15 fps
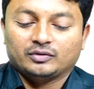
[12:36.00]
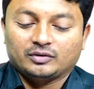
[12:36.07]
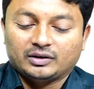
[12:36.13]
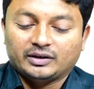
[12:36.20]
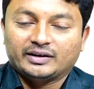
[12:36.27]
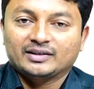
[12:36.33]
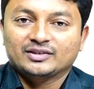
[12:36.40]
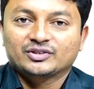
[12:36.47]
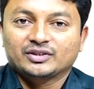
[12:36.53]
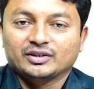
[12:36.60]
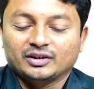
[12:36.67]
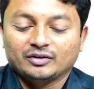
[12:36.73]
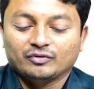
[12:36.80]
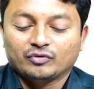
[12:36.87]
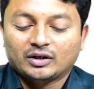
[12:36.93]
let us
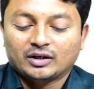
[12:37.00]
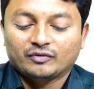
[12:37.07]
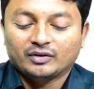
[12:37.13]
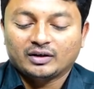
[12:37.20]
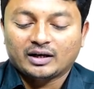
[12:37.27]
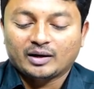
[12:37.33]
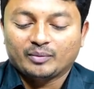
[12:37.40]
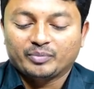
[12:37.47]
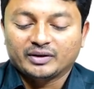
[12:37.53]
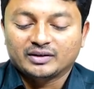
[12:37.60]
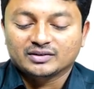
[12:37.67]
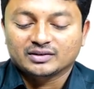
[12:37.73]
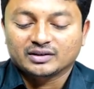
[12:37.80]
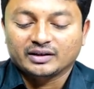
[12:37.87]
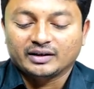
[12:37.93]
see what will
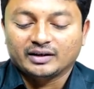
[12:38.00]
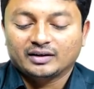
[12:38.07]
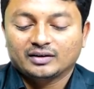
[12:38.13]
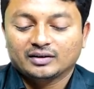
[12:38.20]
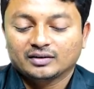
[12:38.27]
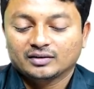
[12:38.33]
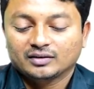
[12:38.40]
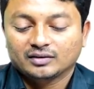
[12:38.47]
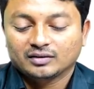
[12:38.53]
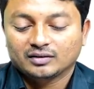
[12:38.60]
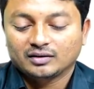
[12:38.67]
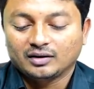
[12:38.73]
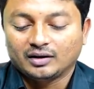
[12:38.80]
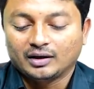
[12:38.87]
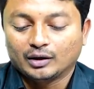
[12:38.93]
happen at
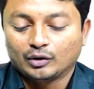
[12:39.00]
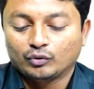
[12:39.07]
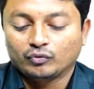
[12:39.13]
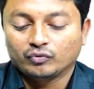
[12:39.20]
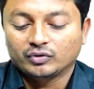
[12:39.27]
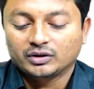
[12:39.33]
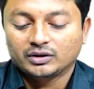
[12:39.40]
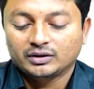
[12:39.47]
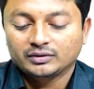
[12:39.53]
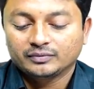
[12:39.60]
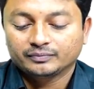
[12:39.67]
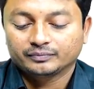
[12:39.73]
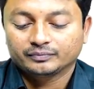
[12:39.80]
downward